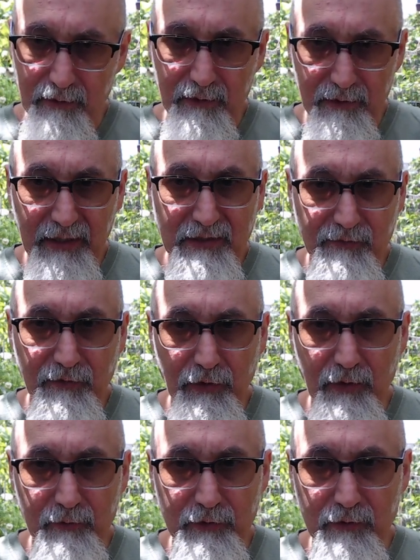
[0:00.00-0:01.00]
that's
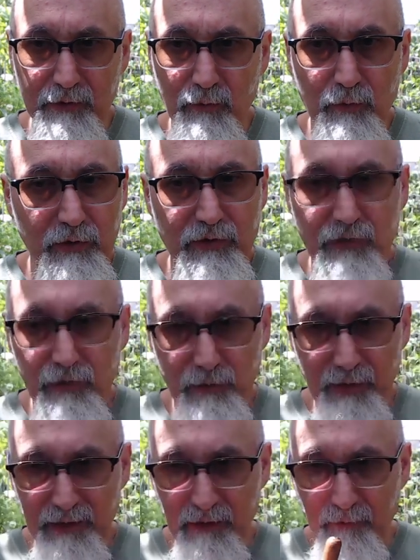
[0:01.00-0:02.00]
phenomenal. It works
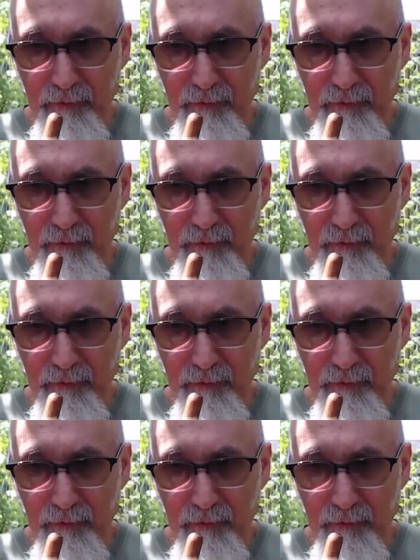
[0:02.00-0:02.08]
great.